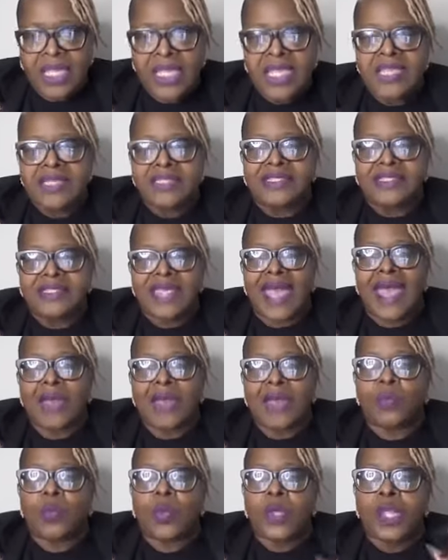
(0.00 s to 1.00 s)
is
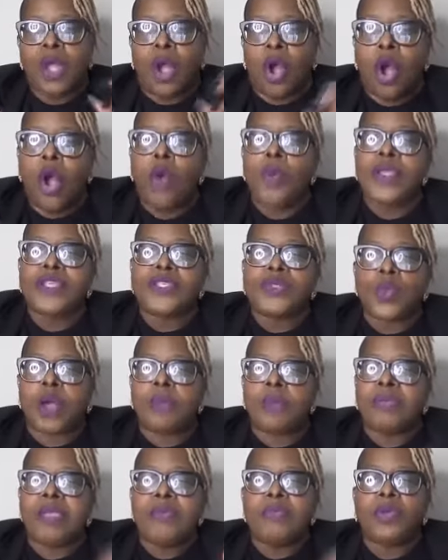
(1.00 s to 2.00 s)
that we always
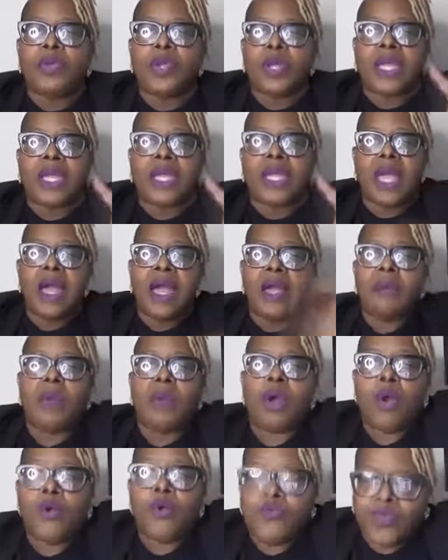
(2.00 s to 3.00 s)
want people to come
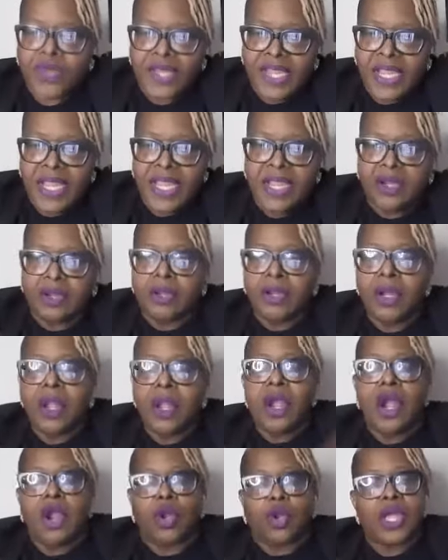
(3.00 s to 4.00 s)
over here
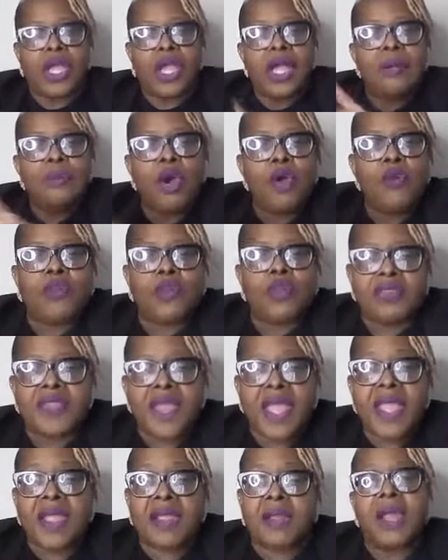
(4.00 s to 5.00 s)
or come over
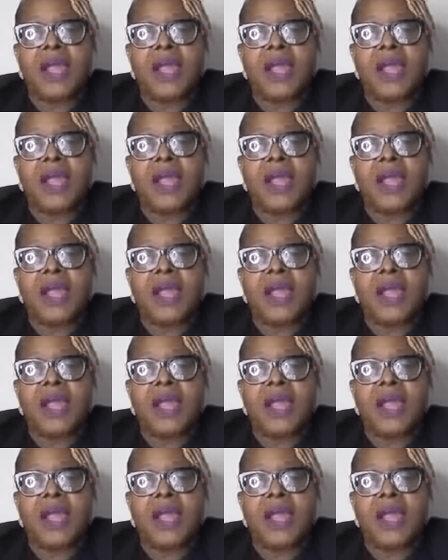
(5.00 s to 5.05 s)
there,